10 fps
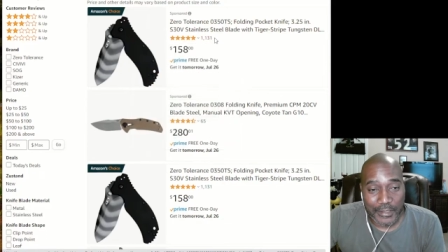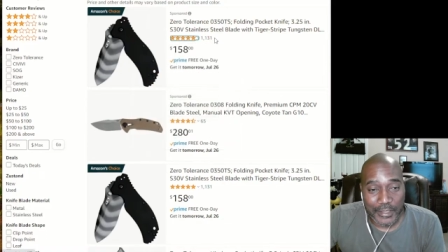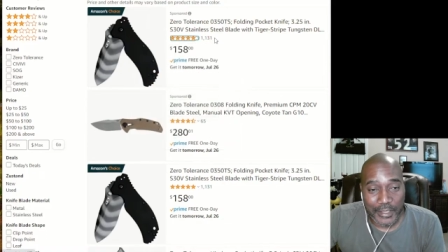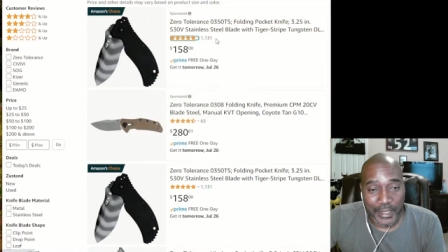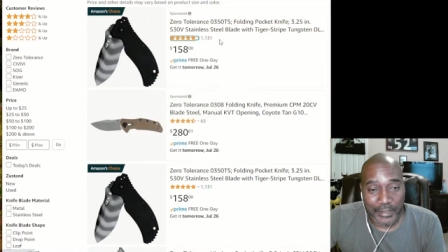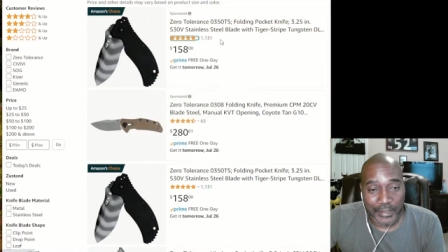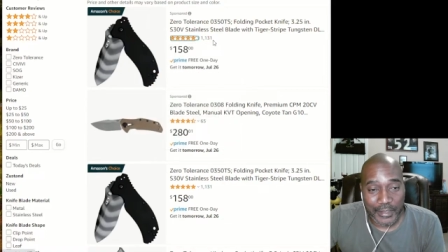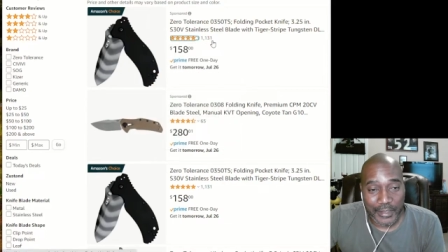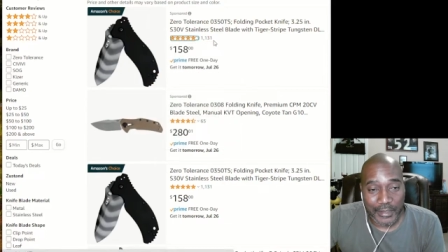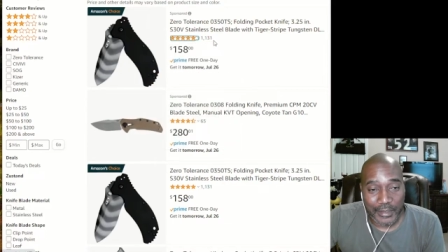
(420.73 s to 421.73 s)
It's got
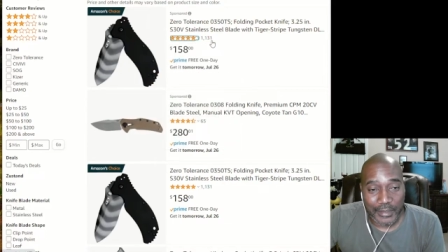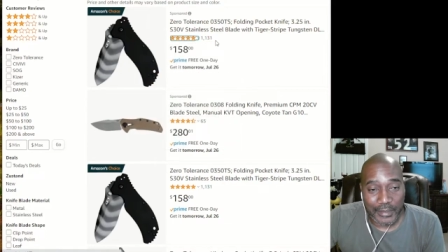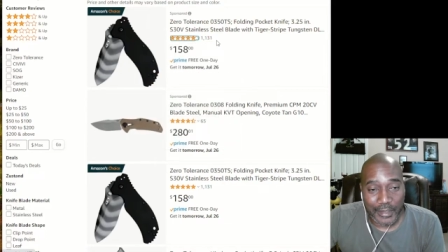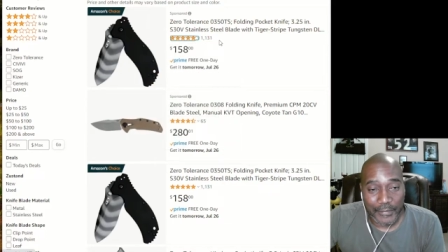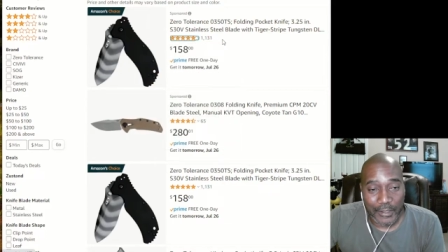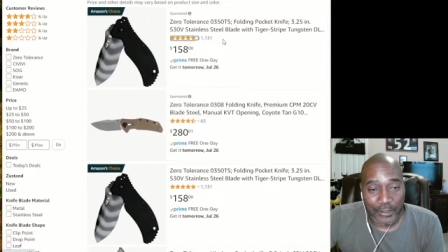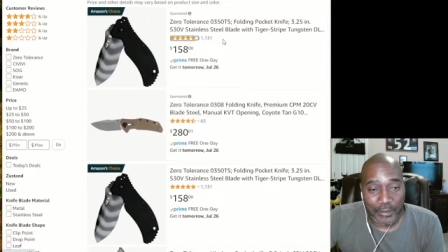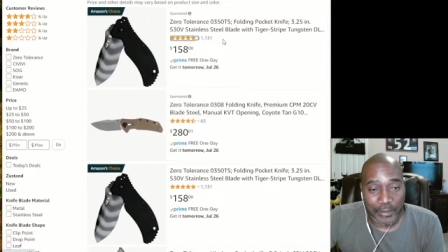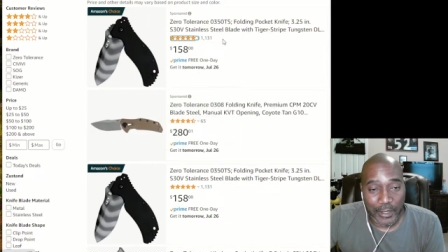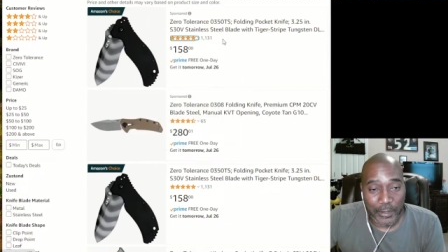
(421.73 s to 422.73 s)

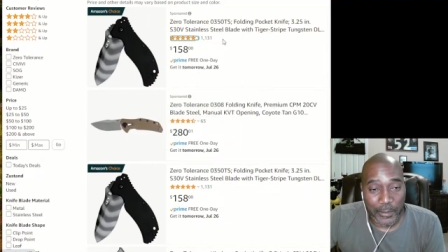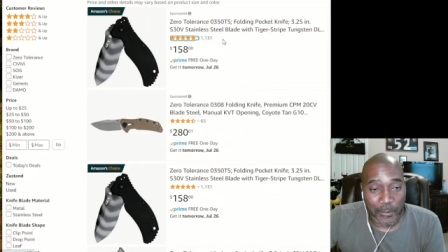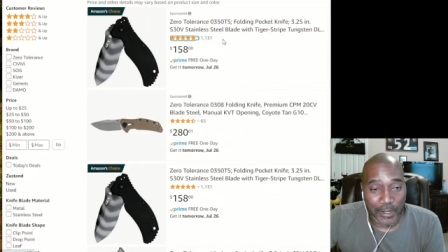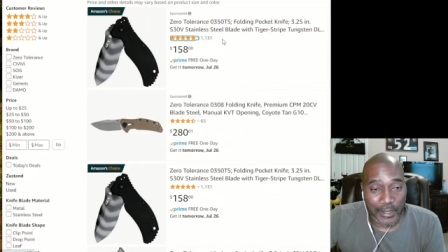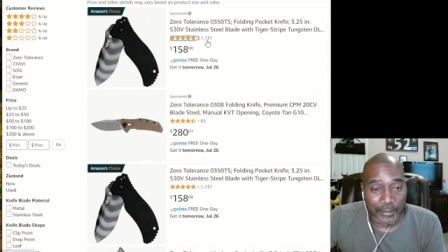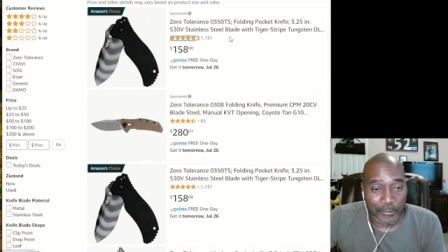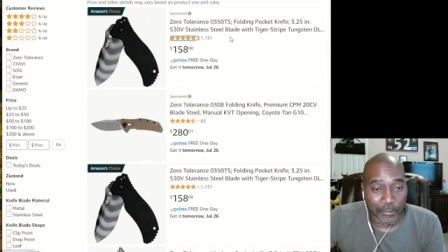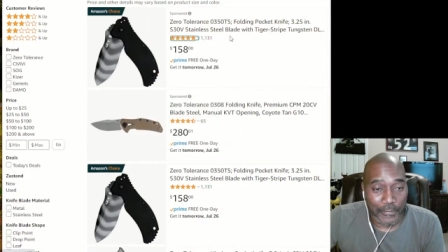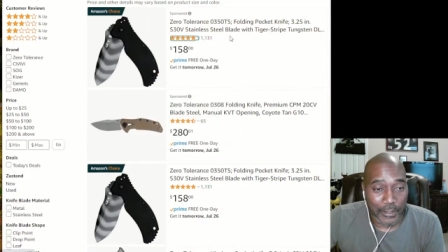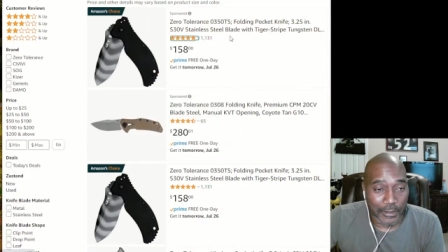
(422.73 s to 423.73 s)
1131
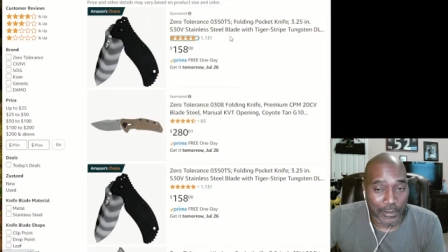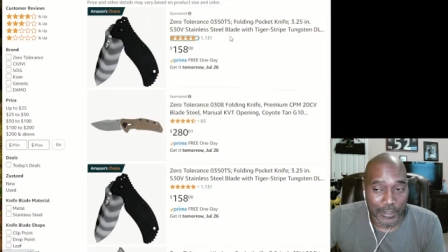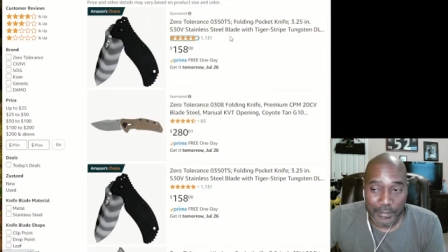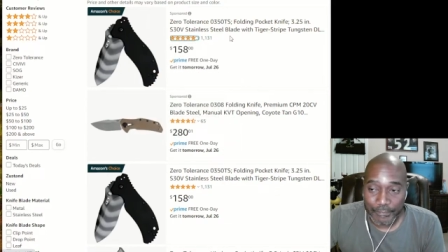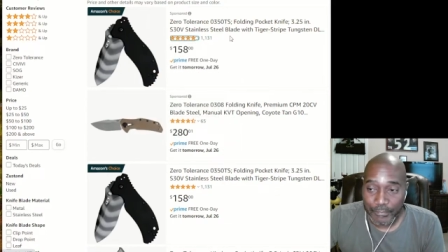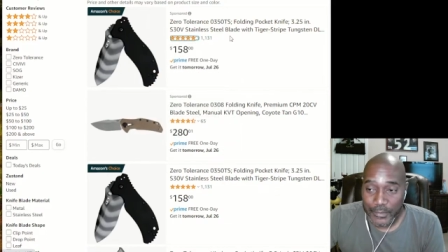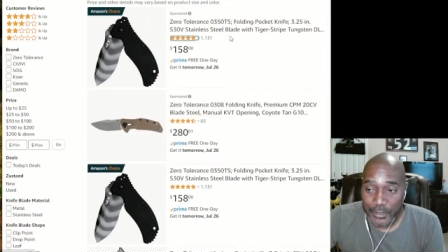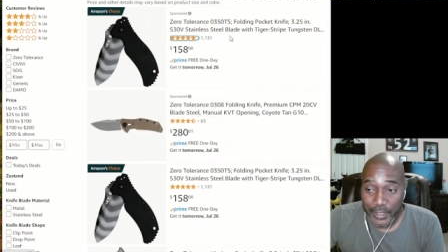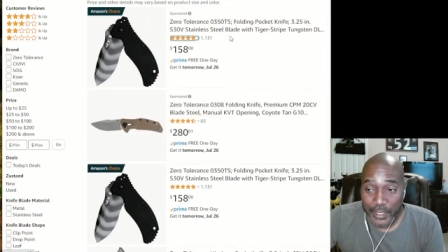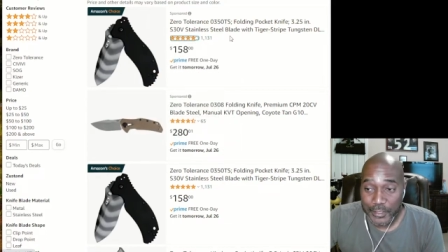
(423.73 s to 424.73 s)
reviews.
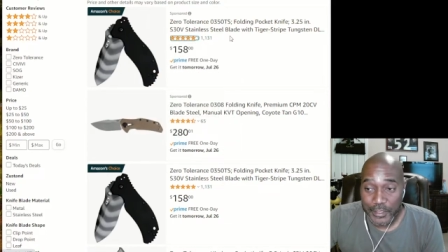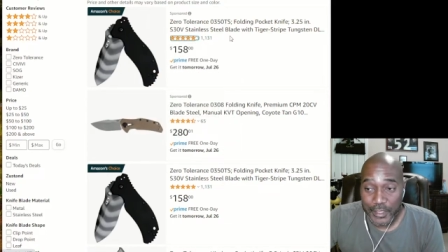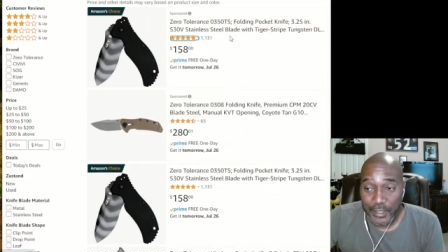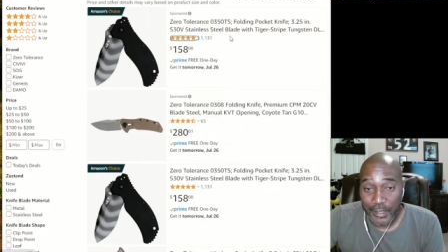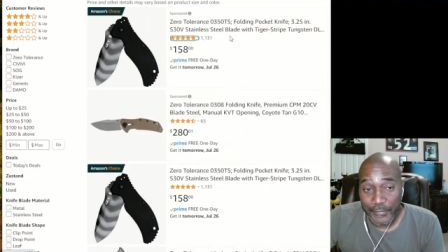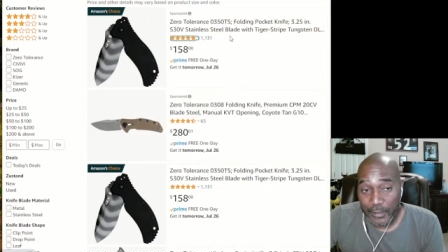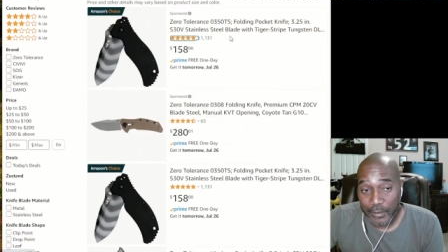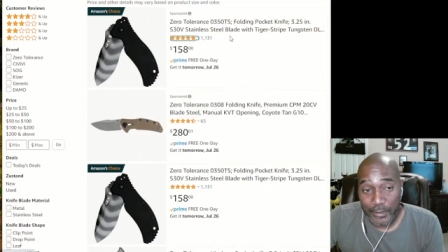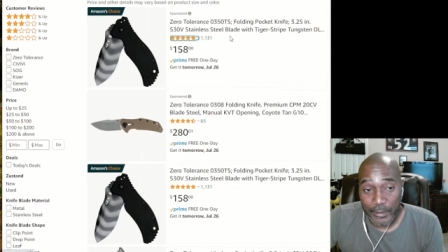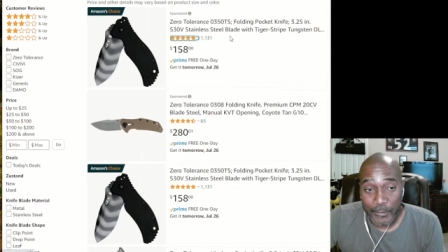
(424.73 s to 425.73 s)
So that's good.
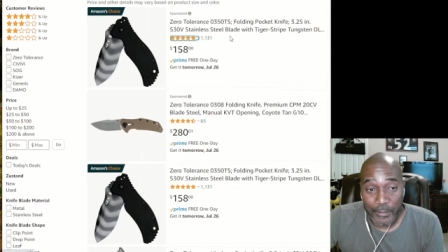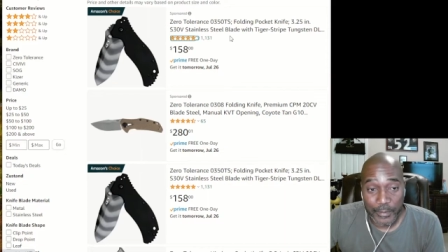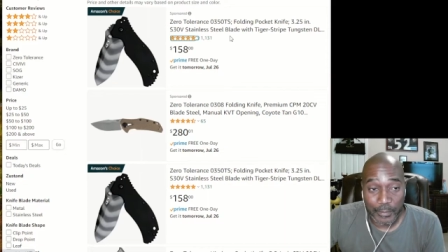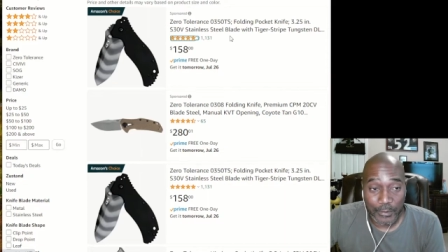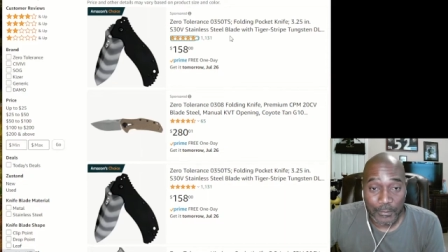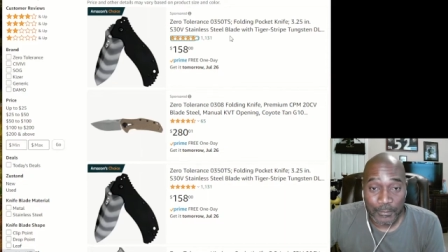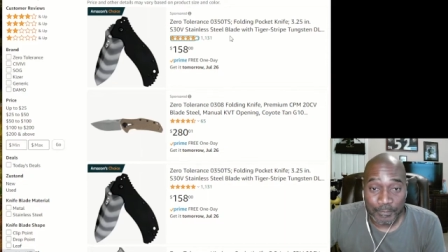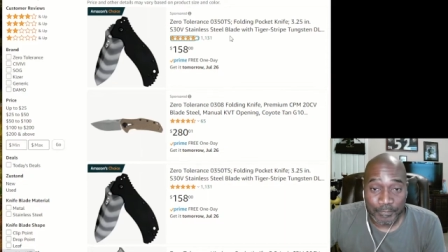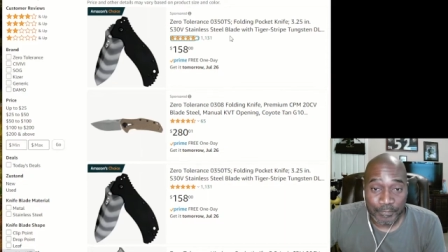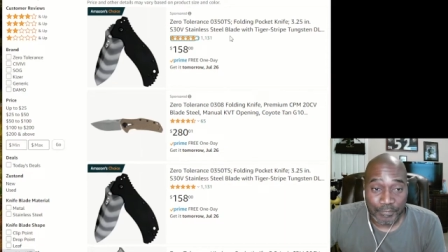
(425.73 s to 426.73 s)
1131 people
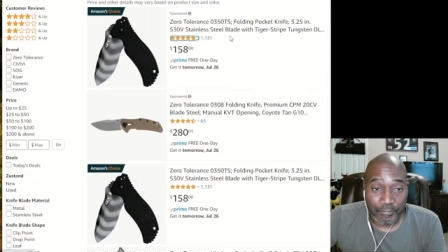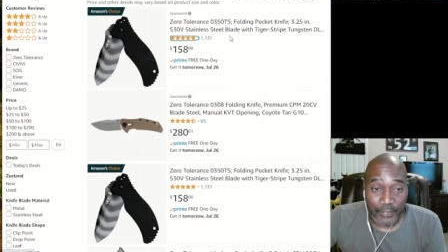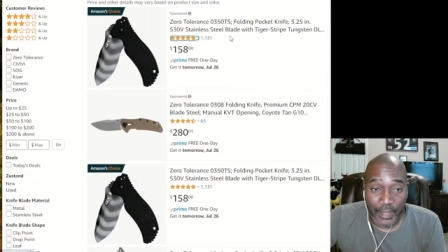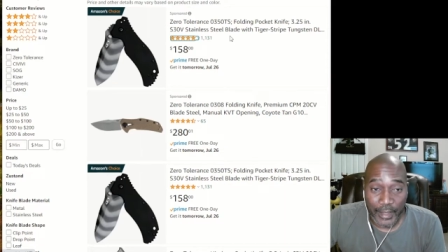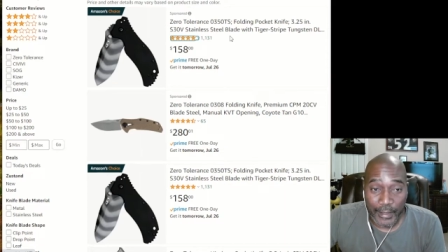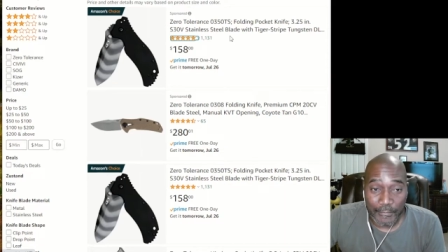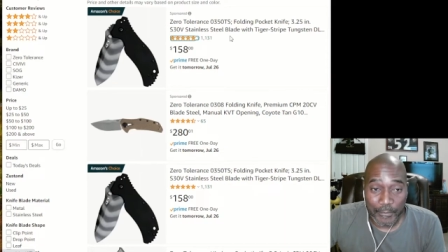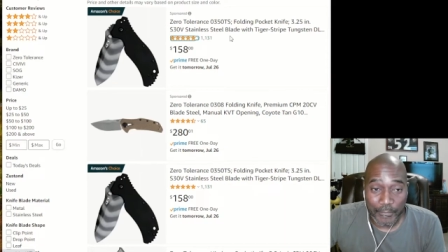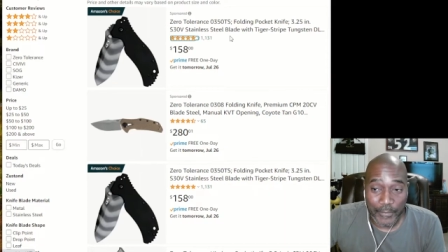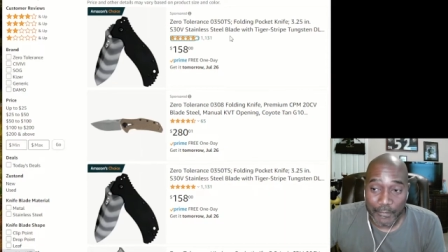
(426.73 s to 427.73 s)
have
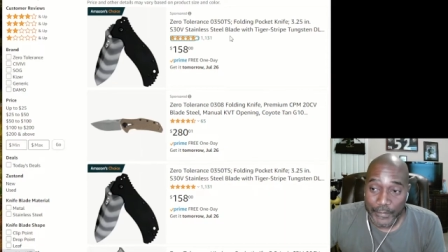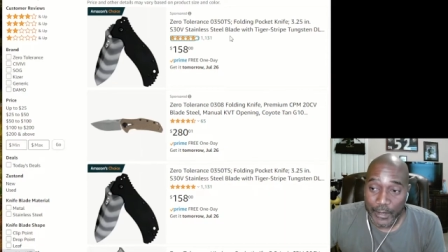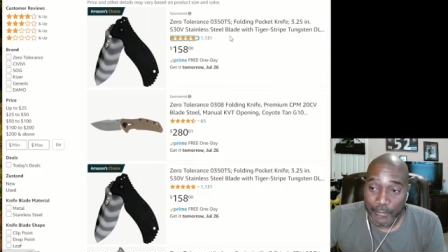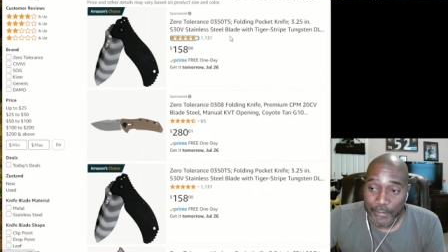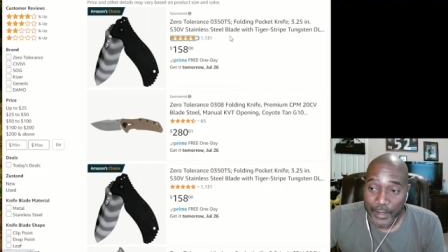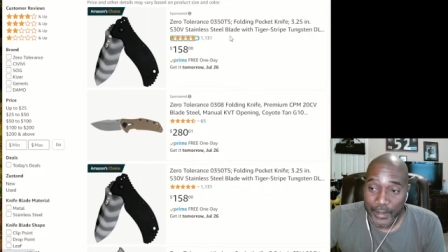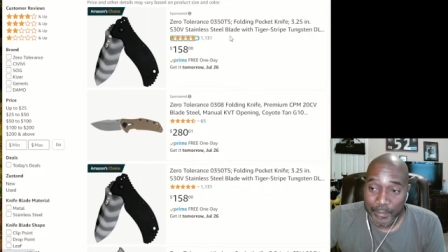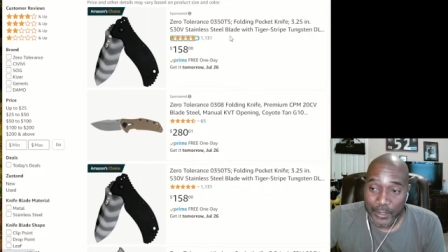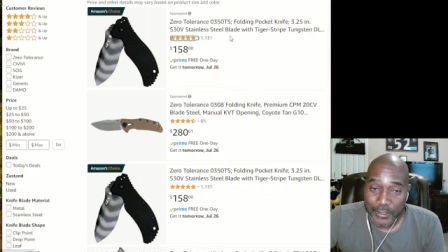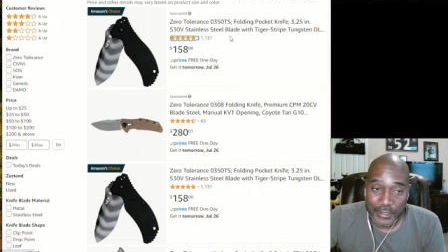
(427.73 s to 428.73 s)
been verified
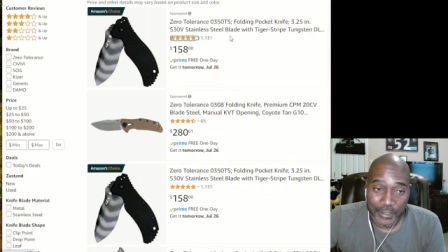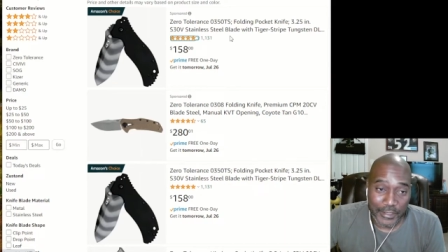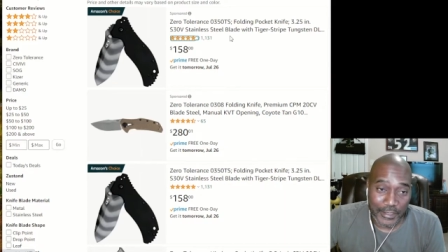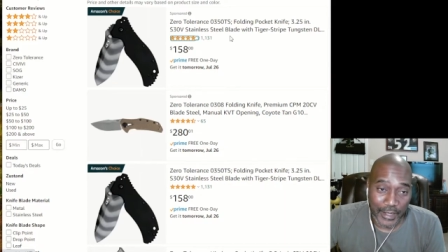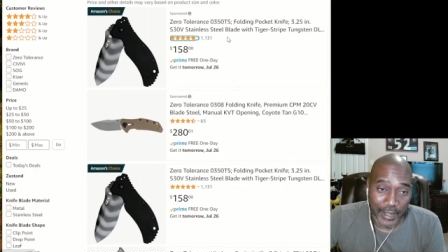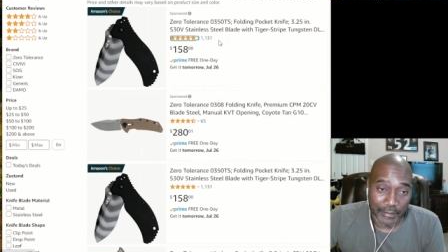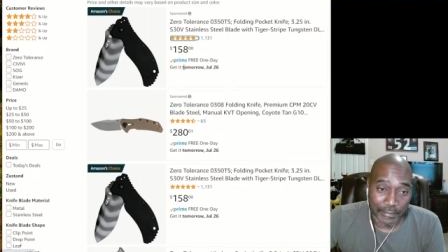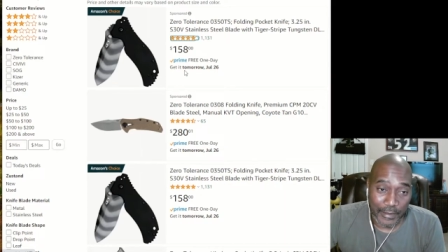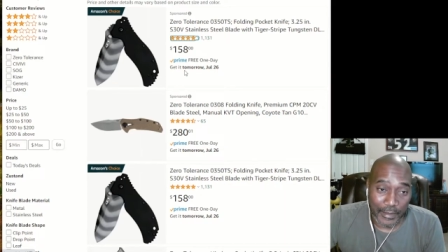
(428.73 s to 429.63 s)
purchasing this knife.